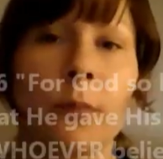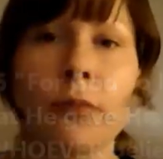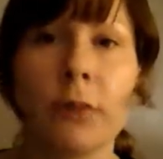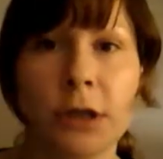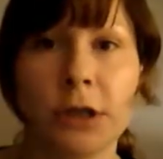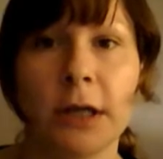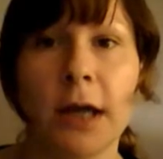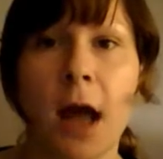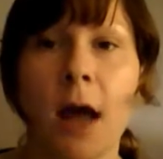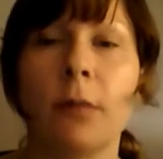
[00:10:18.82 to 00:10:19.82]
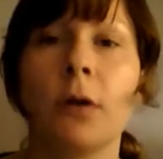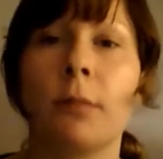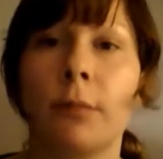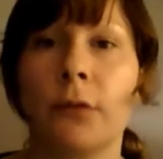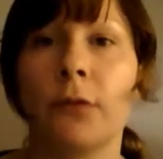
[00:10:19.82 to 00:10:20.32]
bridge the gap
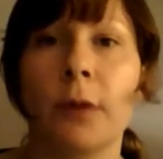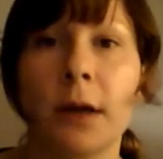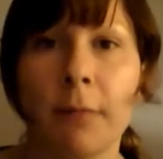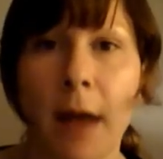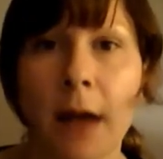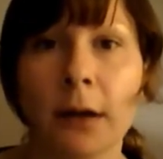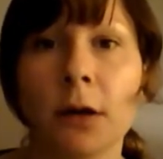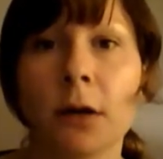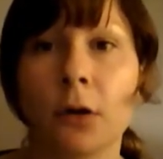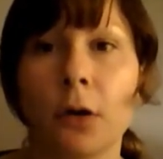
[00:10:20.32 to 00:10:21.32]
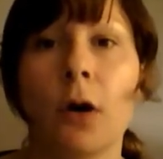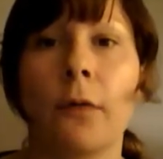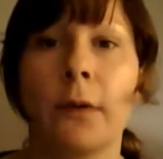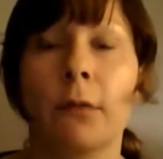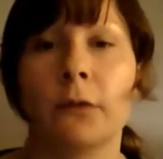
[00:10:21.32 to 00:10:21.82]
between man and
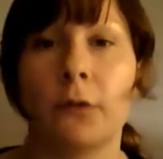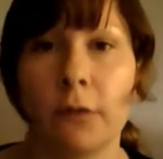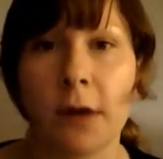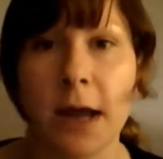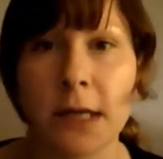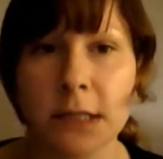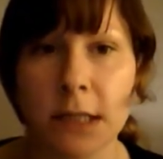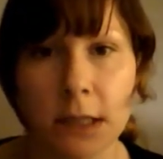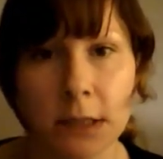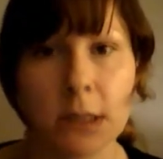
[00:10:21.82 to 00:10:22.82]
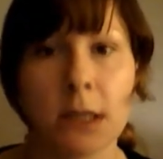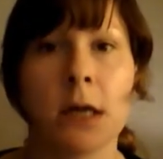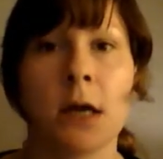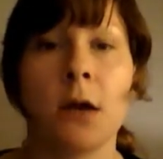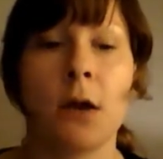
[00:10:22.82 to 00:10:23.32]
God that was created
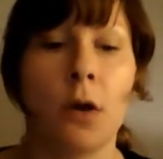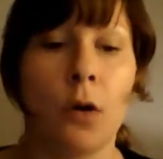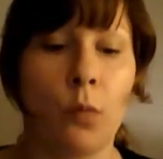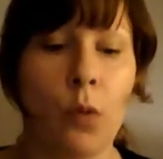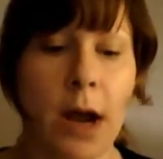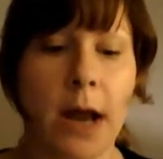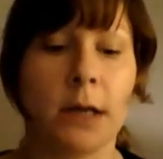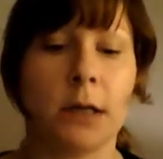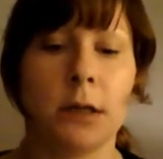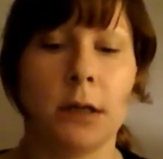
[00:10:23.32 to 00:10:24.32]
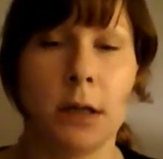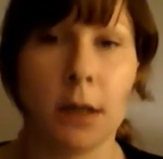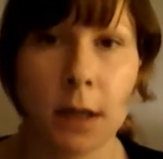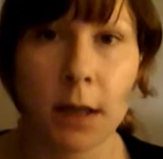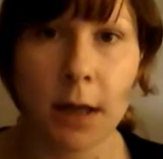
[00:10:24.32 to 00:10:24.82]
when
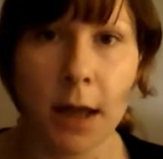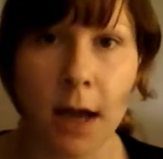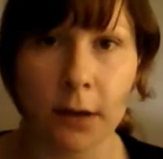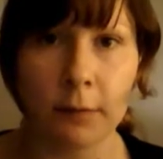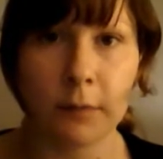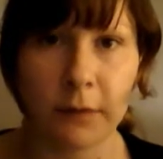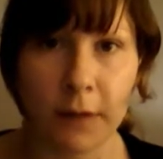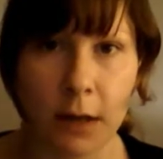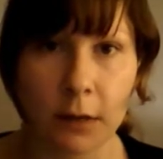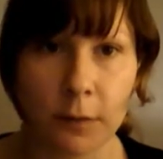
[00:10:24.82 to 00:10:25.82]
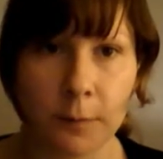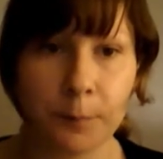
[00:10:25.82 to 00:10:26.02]
Adam sinned.